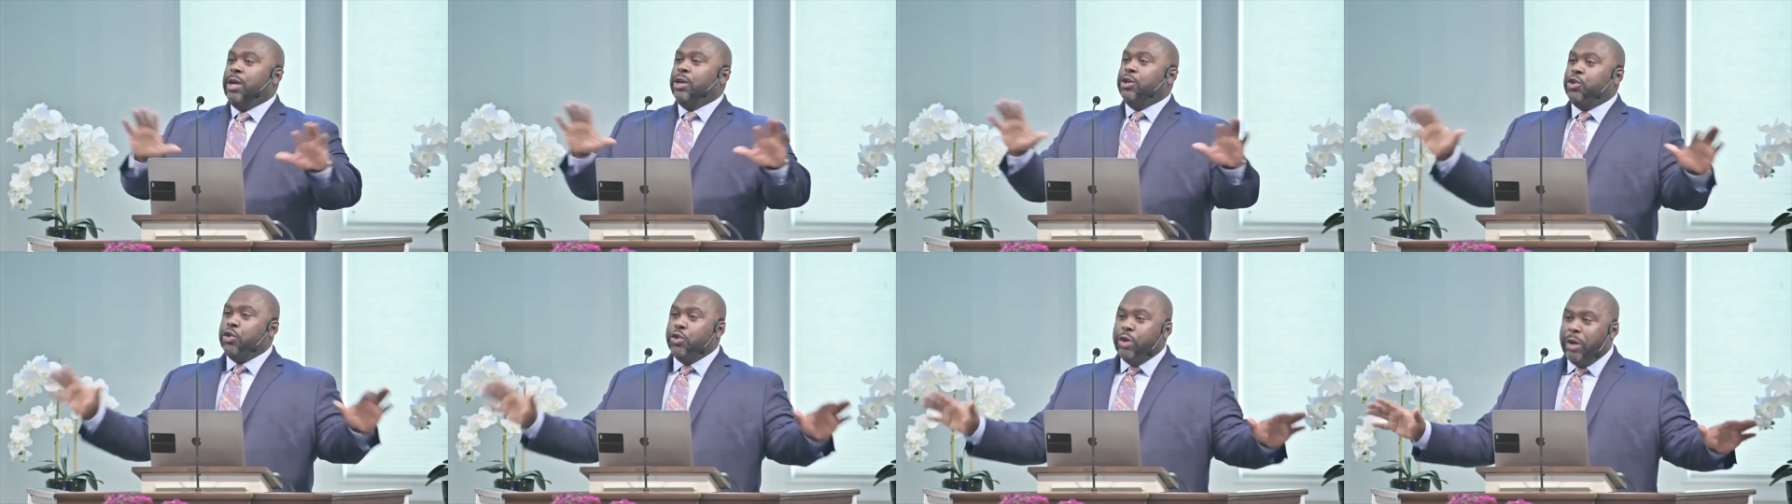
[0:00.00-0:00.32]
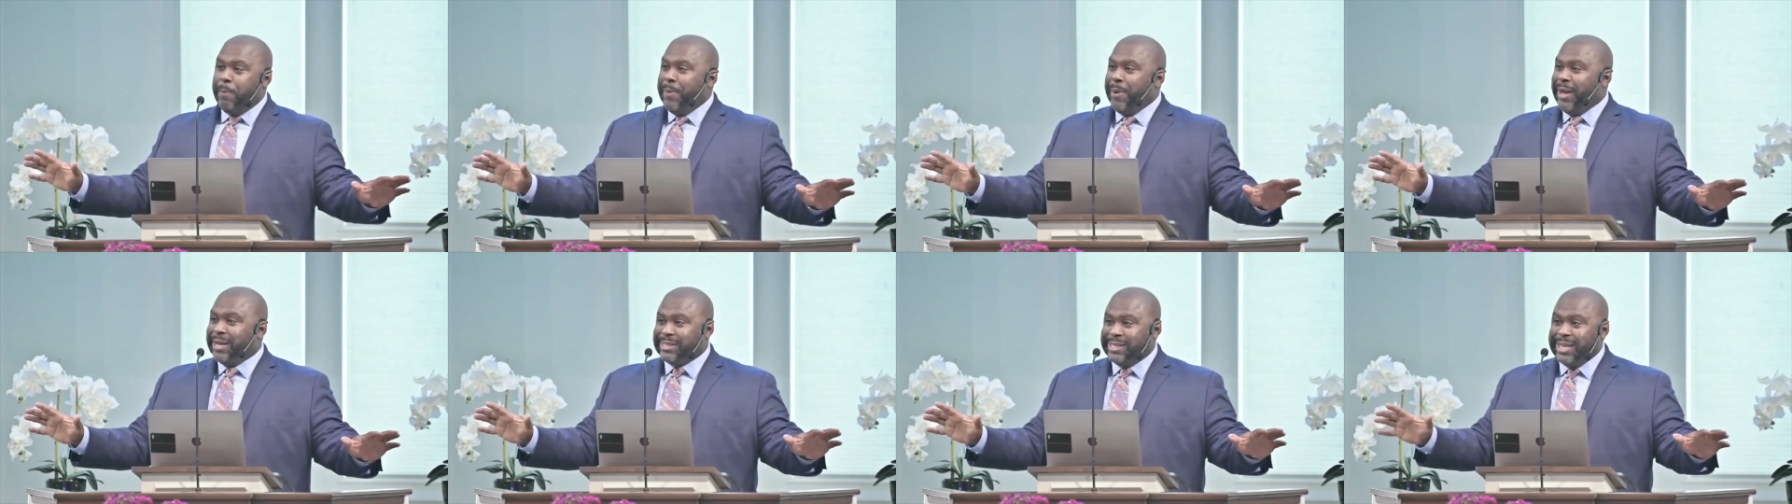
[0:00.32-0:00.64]
do the
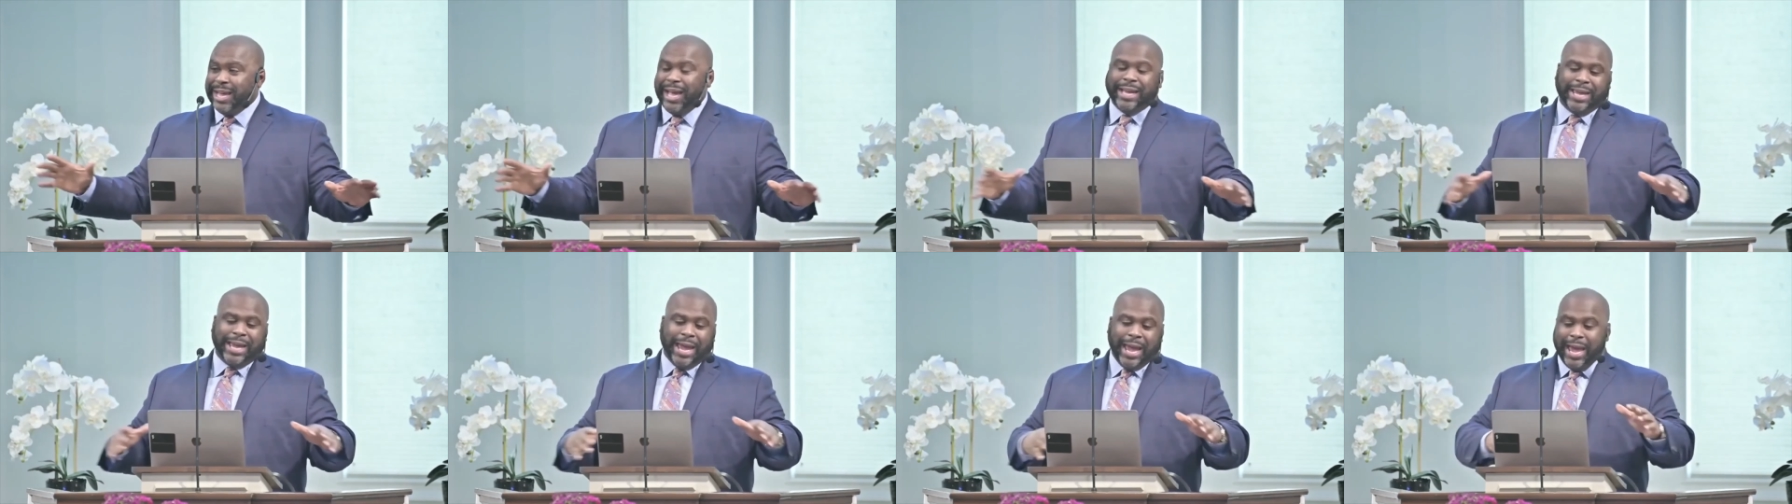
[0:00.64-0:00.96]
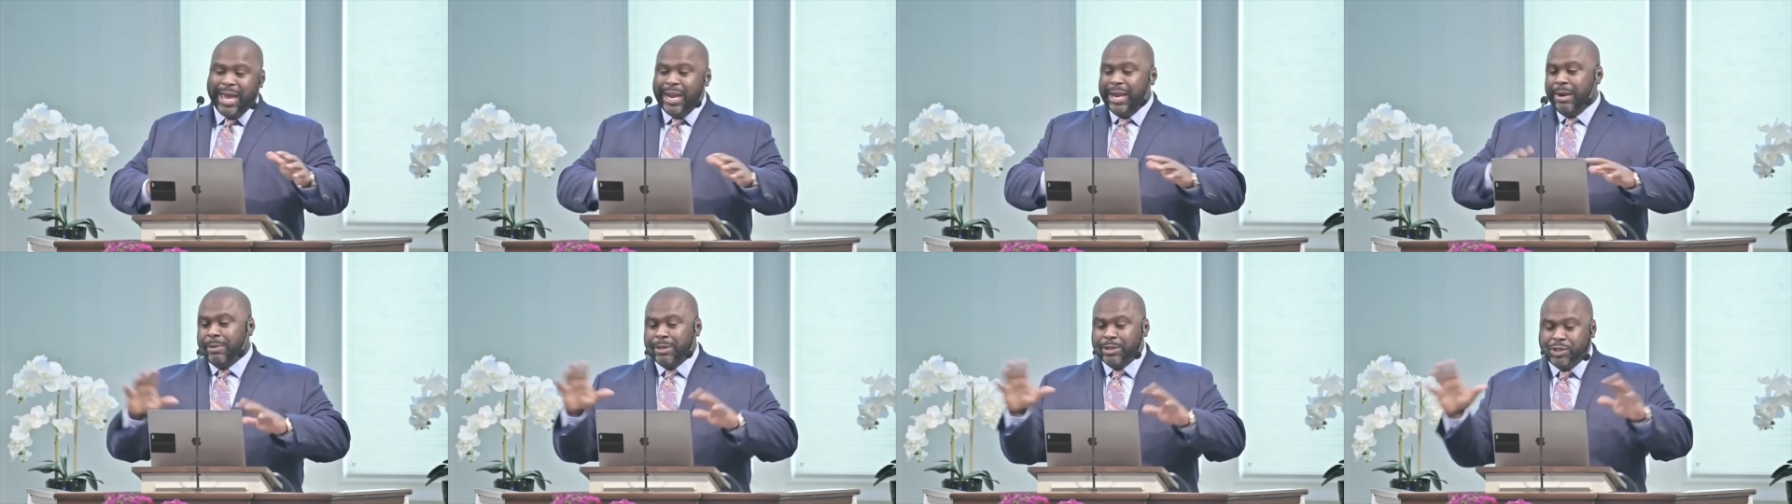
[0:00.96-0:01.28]
best I
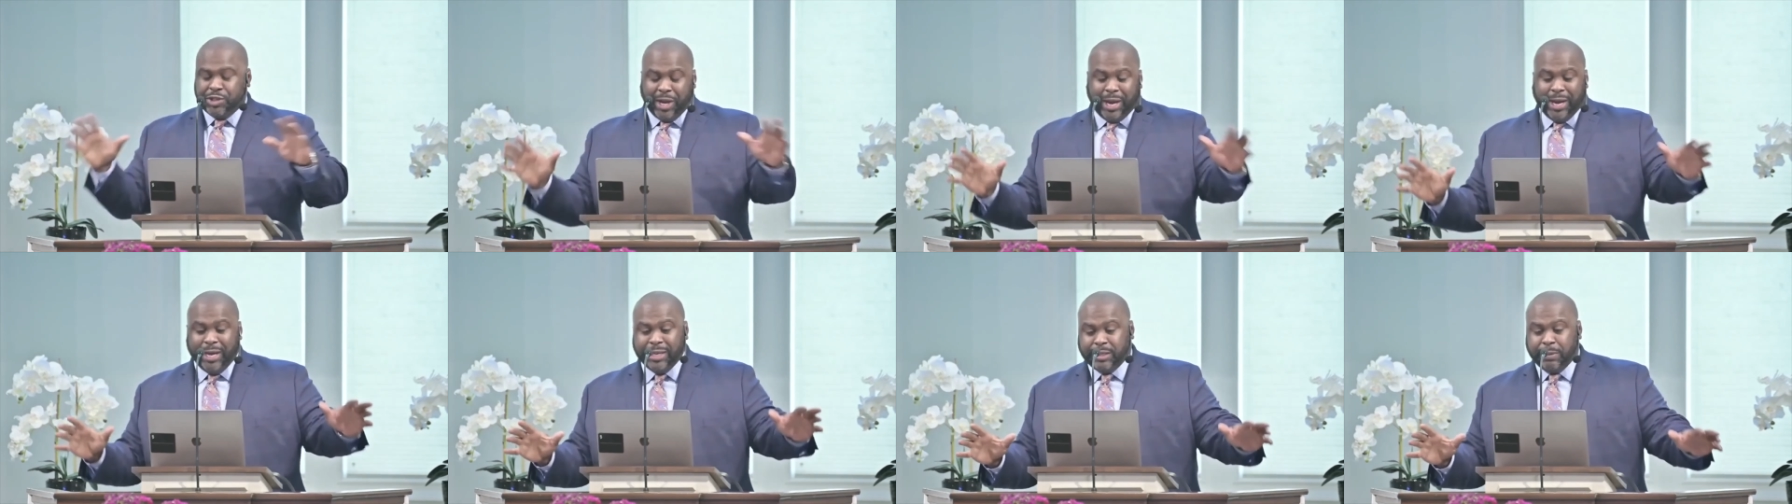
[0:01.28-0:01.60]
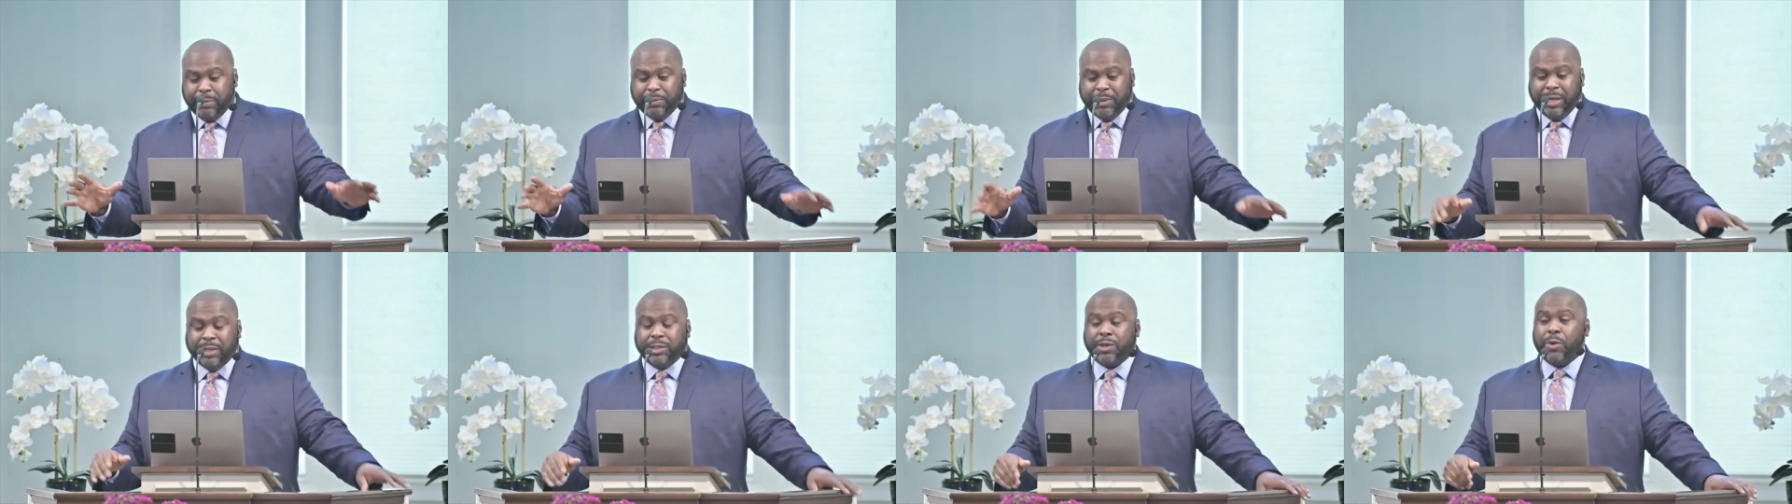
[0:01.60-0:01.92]
can, I'm going to change
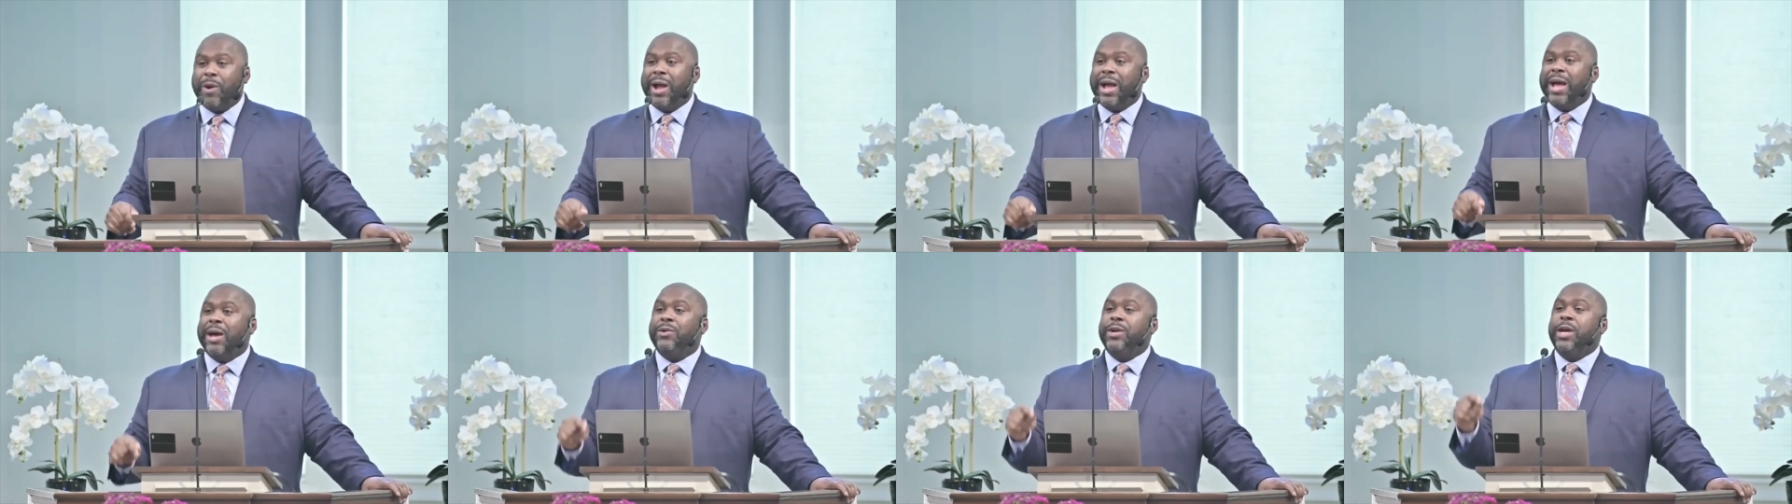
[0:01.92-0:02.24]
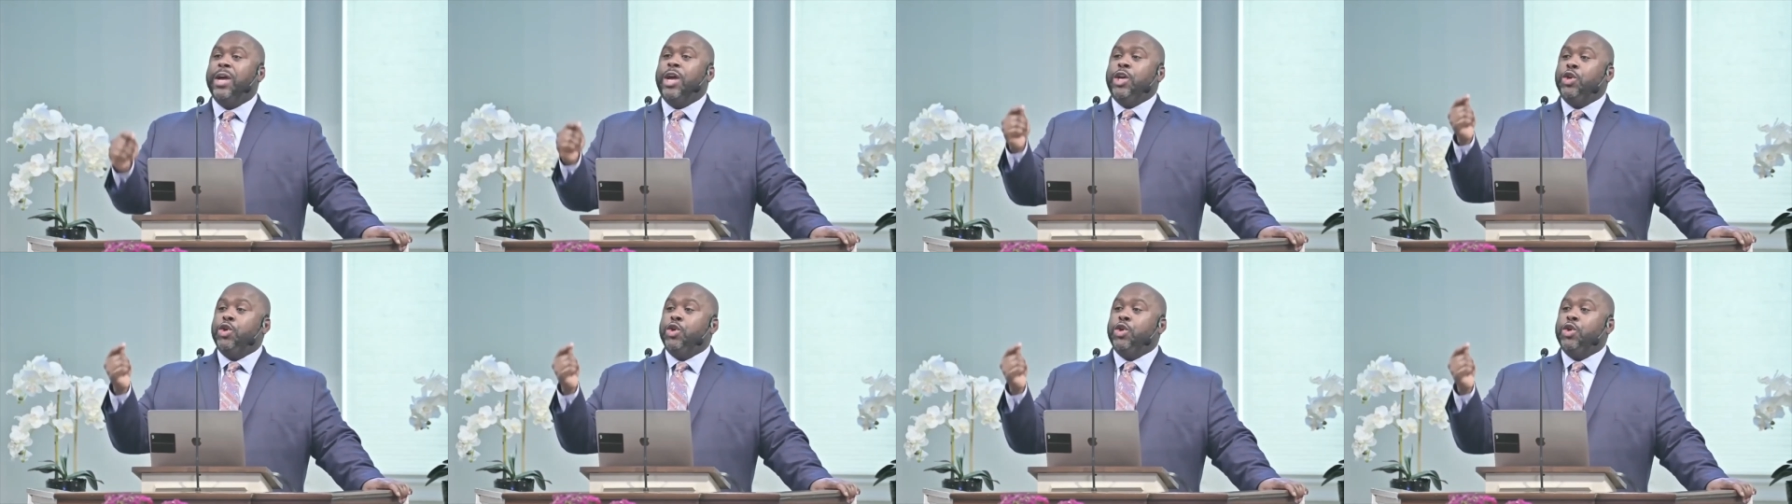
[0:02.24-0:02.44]
some things around,